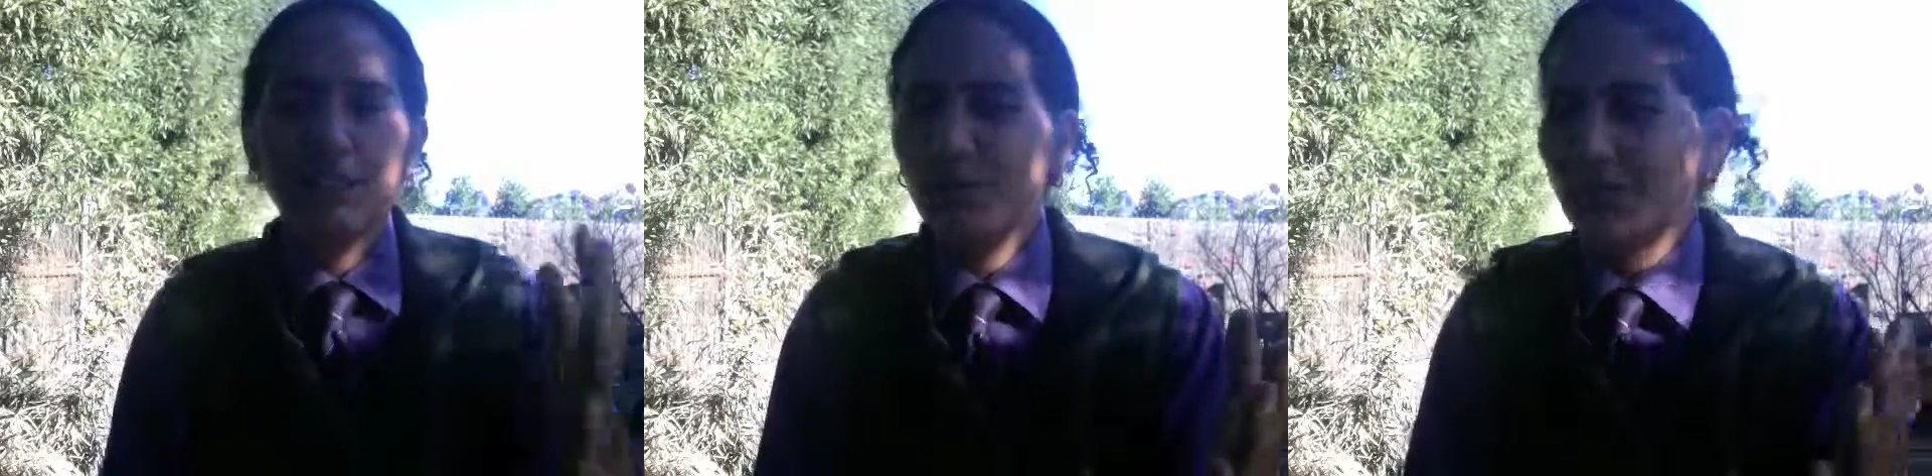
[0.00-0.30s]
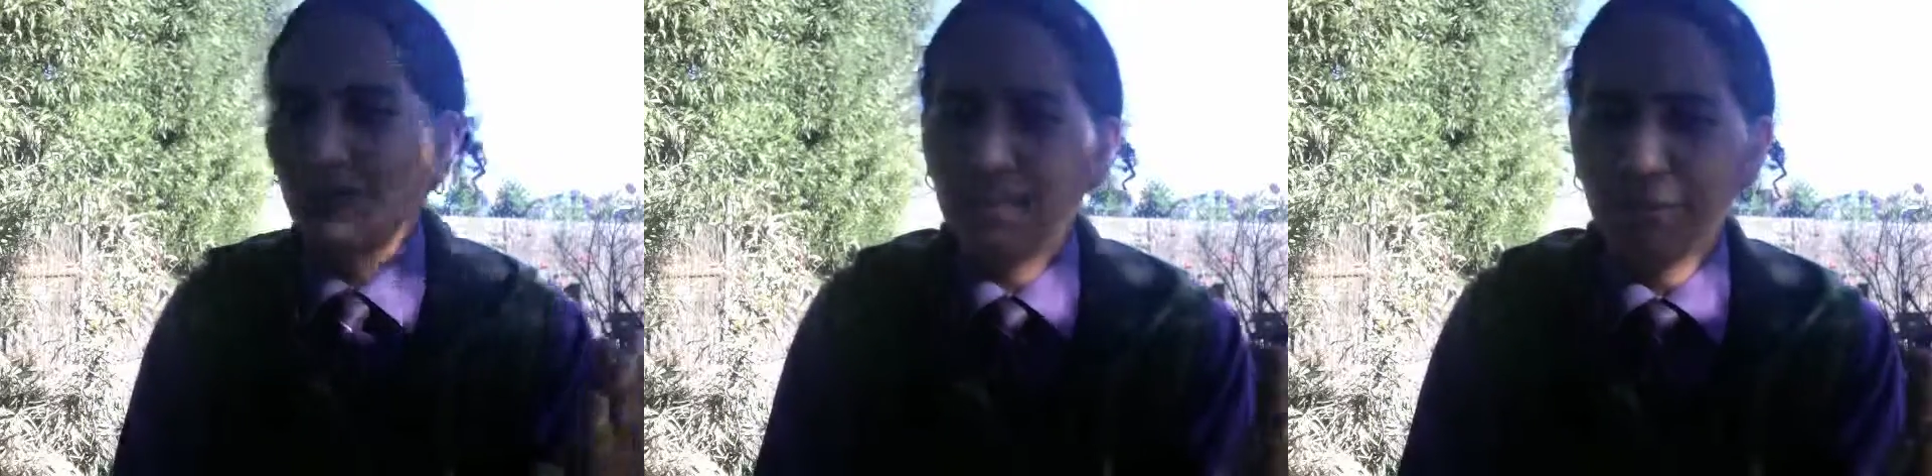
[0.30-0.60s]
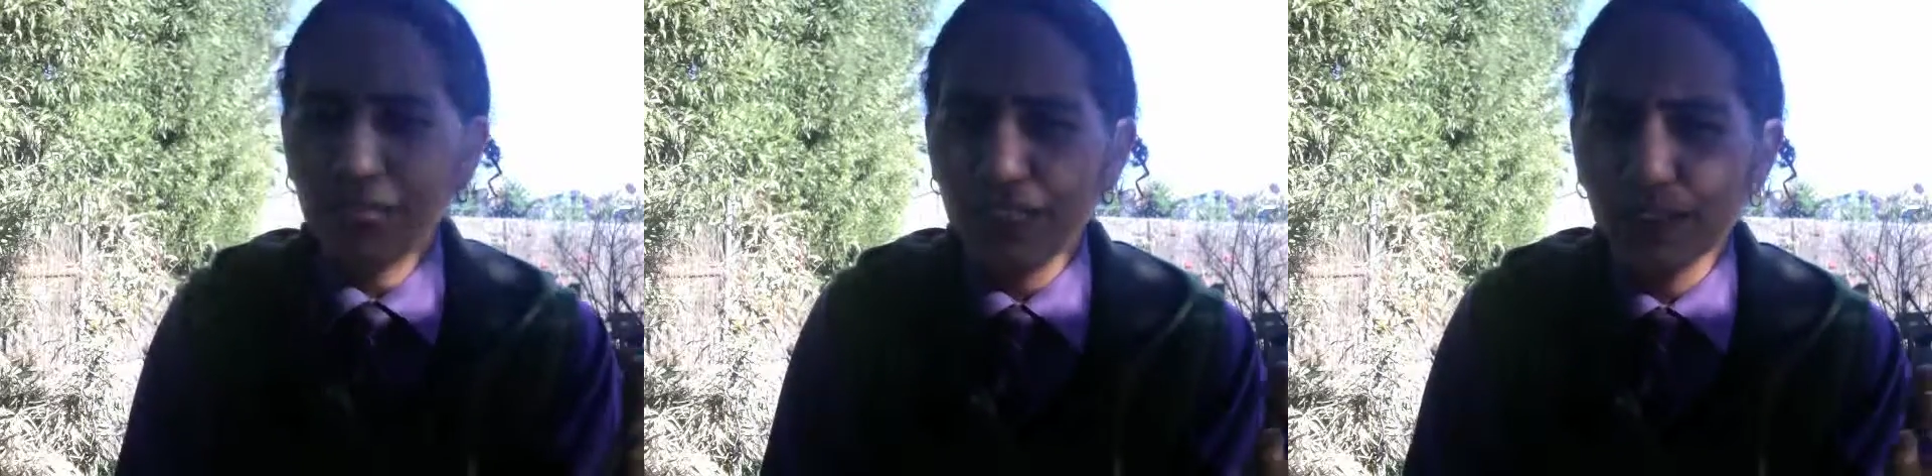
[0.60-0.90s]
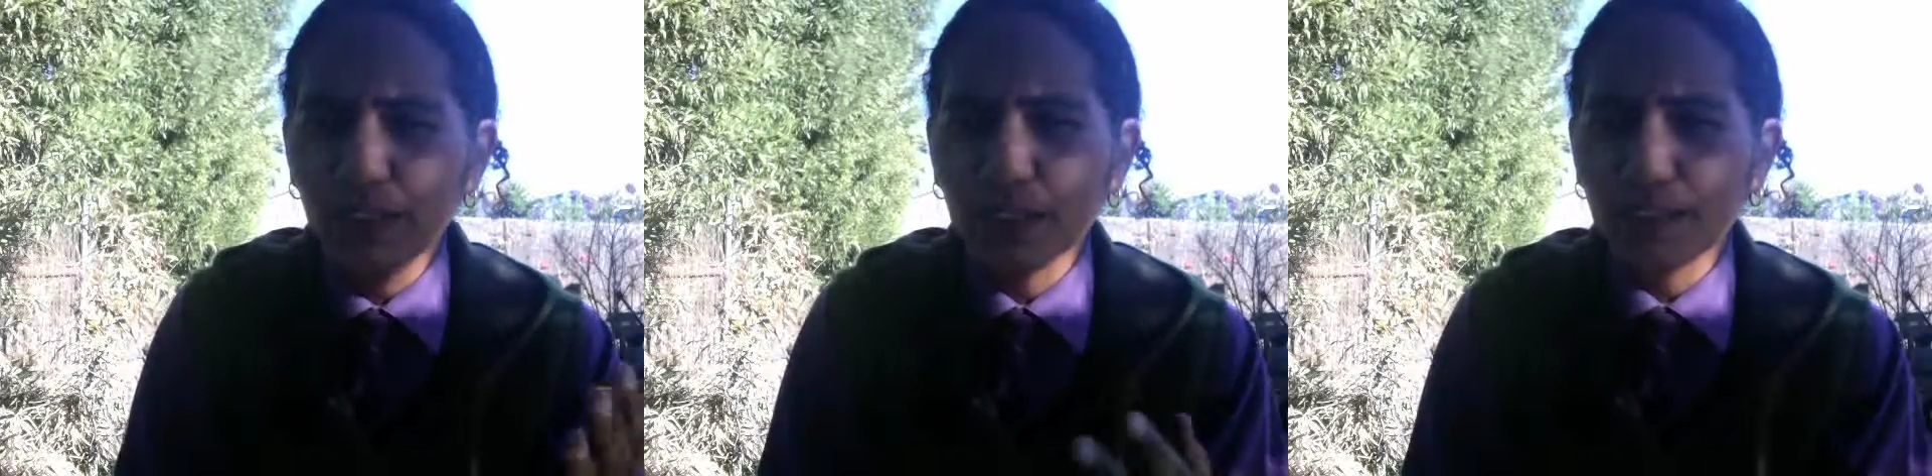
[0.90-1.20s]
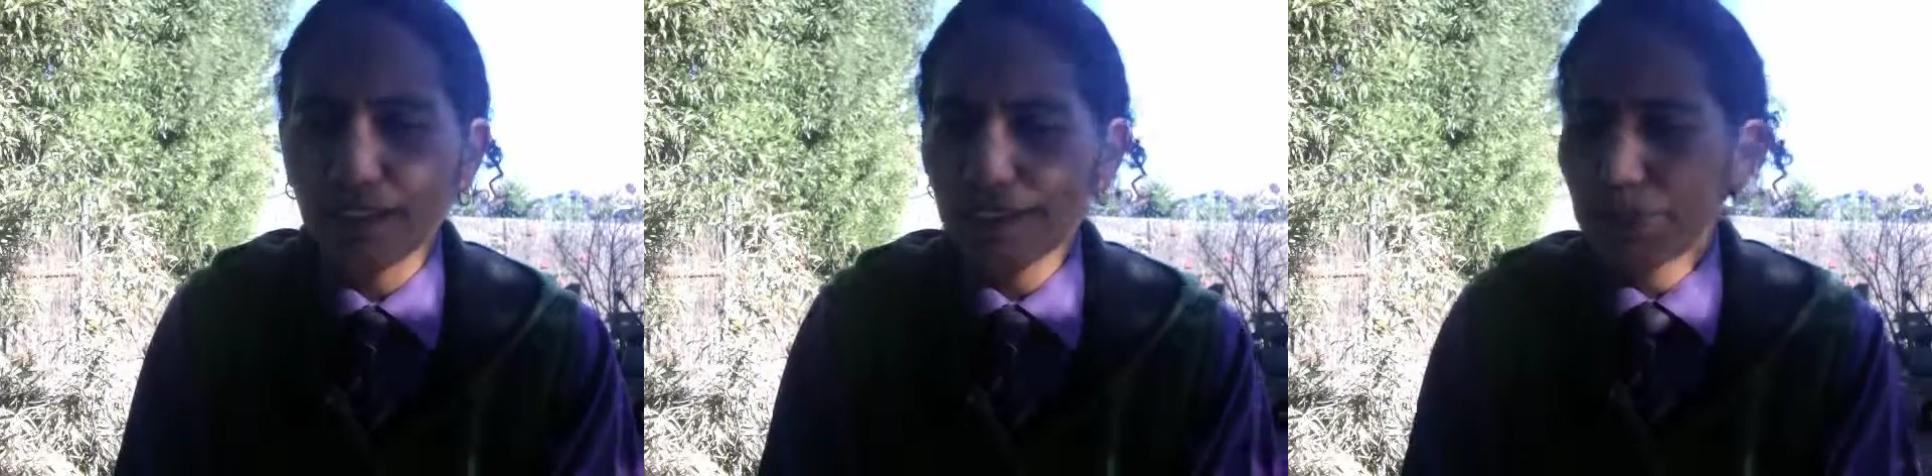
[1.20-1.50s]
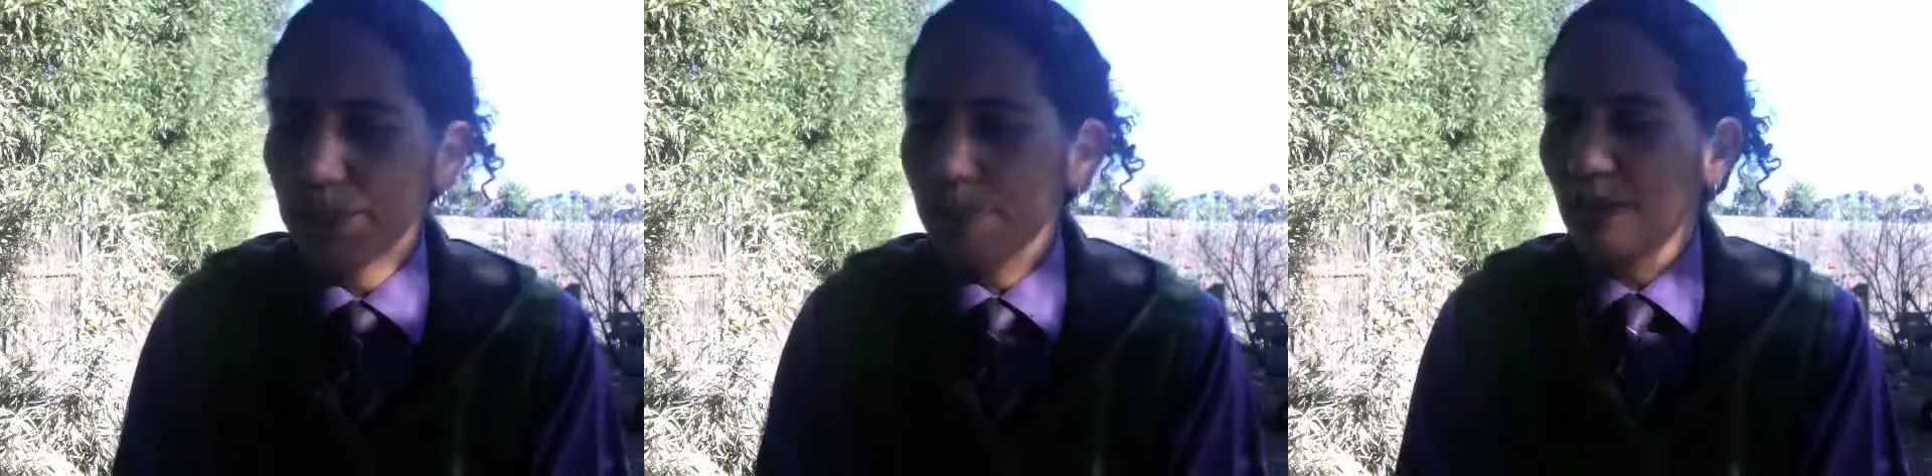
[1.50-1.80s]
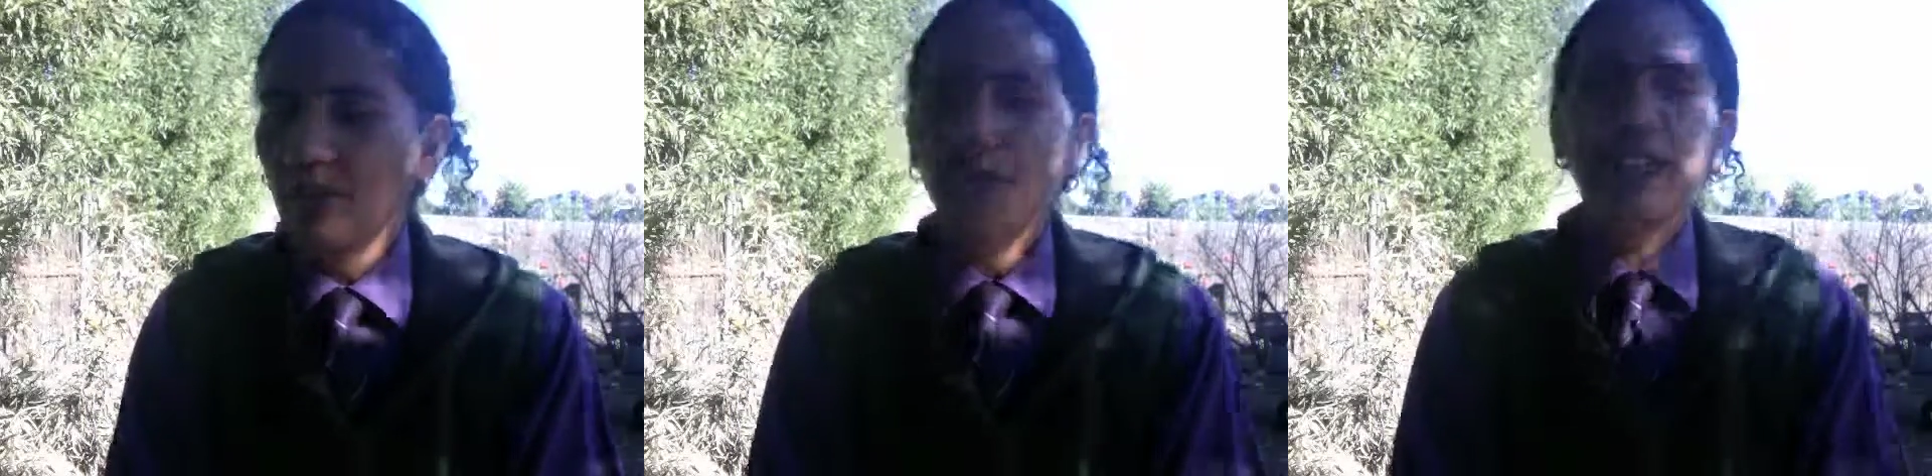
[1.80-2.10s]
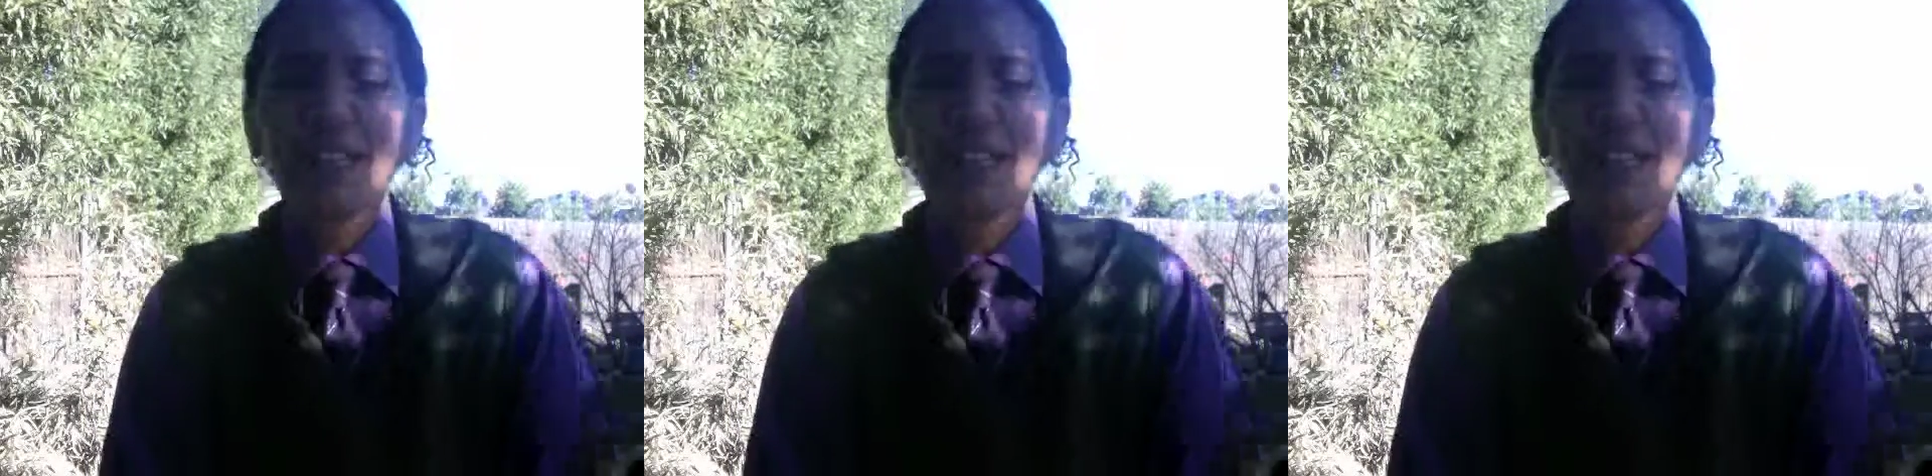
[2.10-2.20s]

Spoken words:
was something I didn't want to deal with. So I'm like,